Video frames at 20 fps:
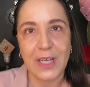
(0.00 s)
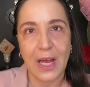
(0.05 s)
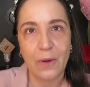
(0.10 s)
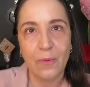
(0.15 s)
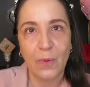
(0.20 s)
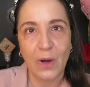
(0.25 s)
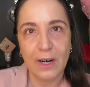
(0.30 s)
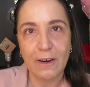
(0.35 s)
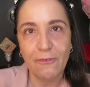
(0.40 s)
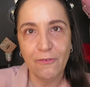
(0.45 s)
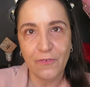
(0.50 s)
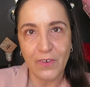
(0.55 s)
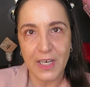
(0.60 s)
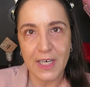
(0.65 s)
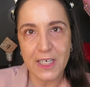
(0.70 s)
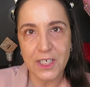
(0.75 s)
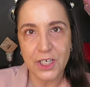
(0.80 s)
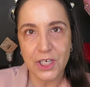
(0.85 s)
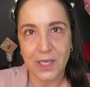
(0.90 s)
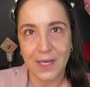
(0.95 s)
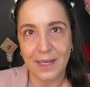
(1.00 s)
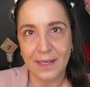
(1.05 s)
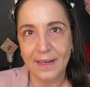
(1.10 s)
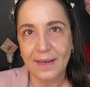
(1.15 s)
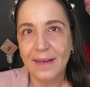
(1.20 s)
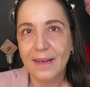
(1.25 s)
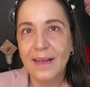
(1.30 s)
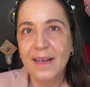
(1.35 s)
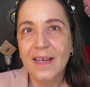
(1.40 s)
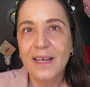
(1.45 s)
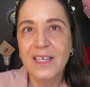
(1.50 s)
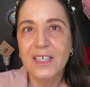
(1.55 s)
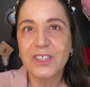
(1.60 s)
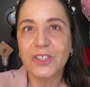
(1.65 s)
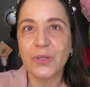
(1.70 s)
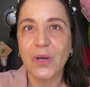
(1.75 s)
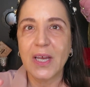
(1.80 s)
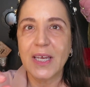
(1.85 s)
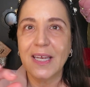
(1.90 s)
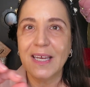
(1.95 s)
I want to finish it
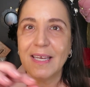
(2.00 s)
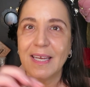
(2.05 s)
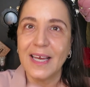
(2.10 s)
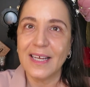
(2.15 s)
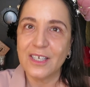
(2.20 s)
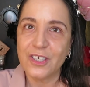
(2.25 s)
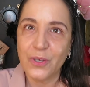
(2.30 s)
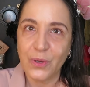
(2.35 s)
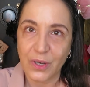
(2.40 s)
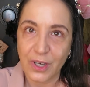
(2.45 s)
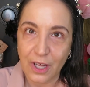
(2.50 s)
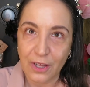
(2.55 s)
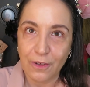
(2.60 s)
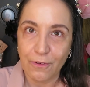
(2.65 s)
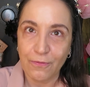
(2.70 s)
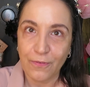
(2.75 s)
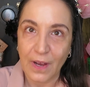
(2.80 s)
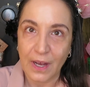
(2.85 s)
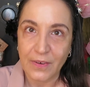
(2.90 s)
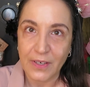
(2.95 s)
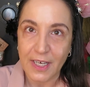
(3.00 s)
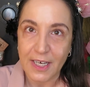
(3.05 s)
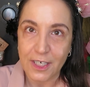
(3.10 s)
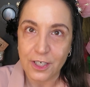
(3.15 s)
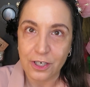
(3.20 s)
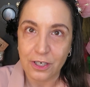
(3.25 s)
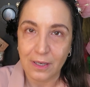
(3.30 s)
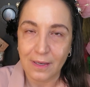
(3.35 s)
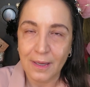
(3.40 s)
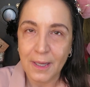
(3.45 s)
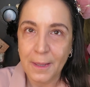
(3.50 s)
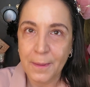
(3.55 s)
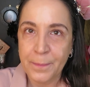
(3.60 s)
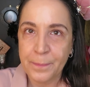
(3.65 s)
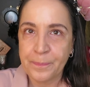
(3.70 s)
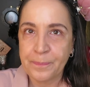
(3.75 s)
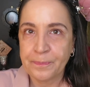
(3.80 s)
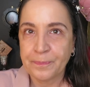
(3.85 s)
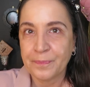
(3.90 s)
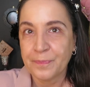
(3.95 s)
so I can get to another foundation,
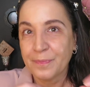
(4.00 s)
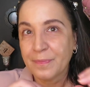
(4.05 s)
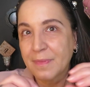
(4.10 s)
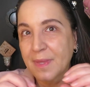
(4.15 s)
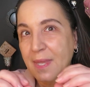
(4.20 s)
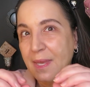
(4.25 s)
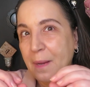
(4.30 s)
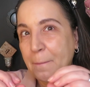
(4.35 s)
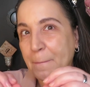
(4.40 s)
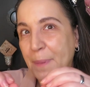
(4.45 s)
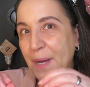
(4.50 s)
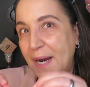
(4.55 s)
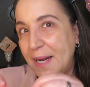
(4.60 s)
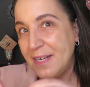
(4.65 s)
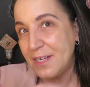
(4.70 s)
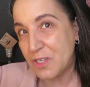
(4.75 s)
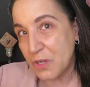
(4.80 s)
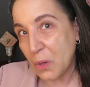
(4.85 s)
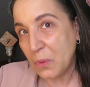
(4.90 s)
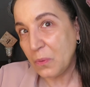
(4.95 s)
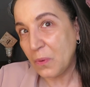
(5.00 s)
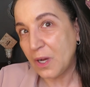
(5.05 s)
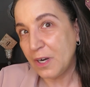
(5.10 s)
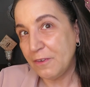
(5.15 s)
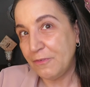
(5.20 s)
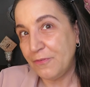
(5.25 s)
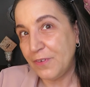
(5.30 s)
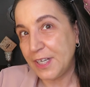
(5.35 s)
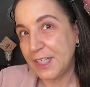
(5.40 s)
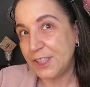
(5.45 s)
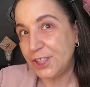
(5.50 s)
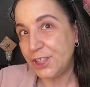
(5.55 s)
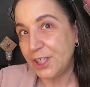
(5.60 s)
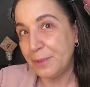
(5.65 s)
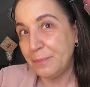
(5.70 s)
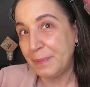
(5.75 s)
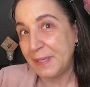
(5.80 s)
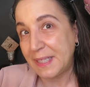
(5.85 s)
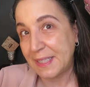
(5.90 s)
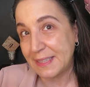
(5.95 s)
but I don't want to finish
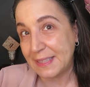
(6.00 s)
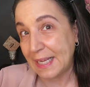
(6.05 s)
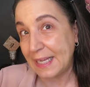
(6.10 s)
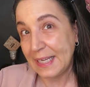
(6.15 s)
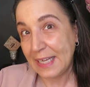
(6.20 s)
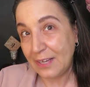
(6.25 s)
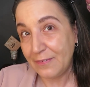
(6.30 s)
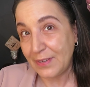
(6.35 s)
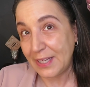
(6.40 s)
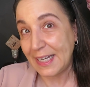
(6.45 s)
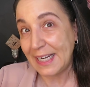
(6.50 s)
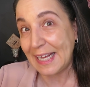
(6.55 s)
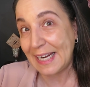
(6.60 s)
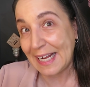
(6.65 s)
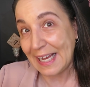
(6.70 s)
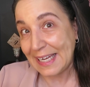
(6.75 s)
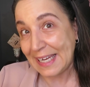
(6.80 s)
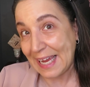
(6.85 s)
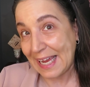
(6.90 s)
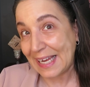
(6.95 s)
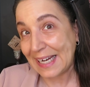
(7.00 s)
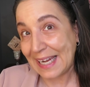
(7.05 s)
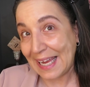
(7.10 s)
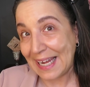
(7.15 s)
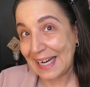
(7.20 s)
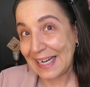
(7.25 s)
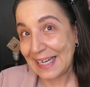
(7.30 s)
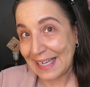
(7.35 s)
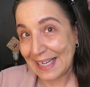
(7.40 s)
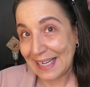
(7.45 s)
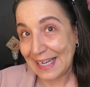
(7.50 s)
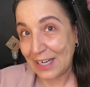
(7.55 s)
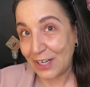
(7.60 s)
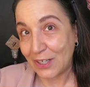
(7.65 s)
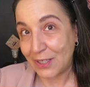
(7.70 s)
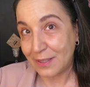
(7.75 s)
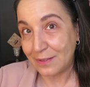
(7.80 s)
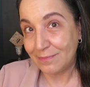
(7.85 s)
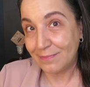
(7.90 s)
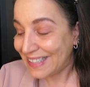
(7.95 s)
it because I love it and I can't get it here.